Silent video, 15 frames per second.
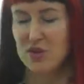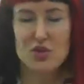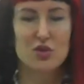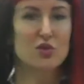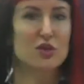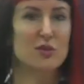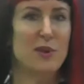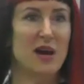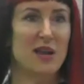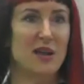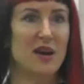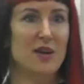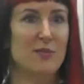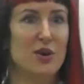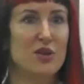talked about
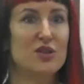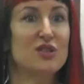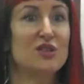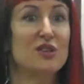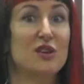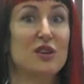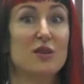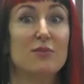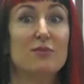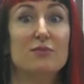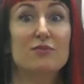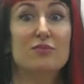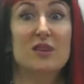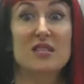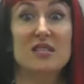that in most of the
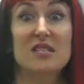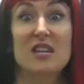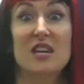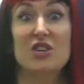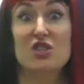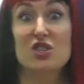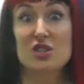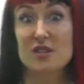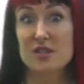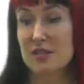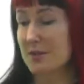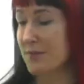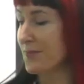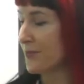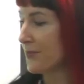
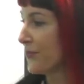presentations.